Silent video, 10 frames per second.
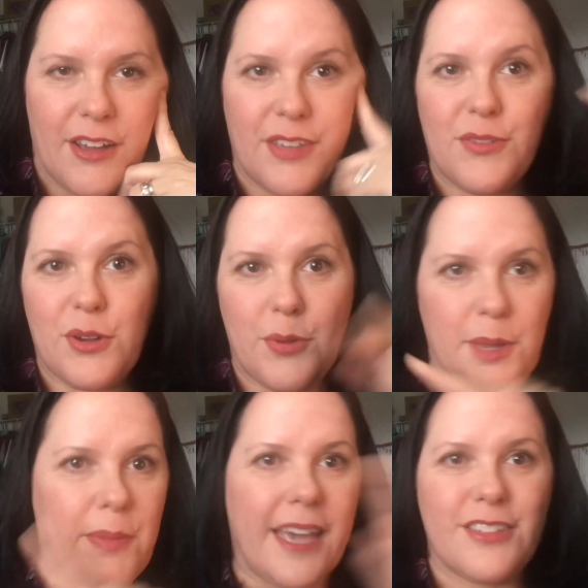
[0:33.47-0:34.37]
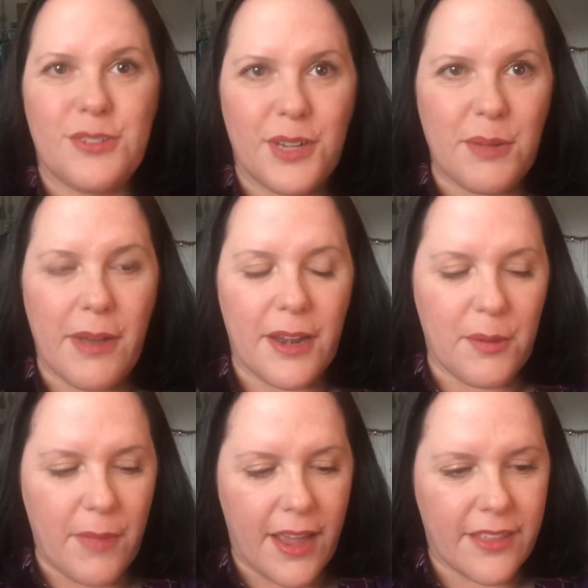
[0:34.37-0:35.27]
give you a quick backstory about our
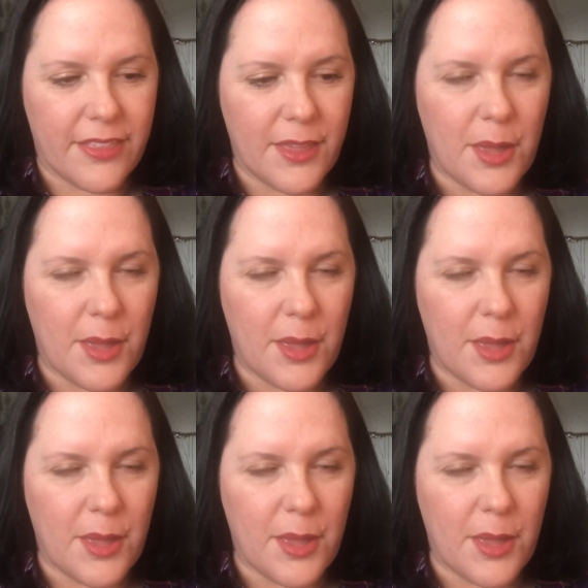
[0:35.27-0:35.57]
math.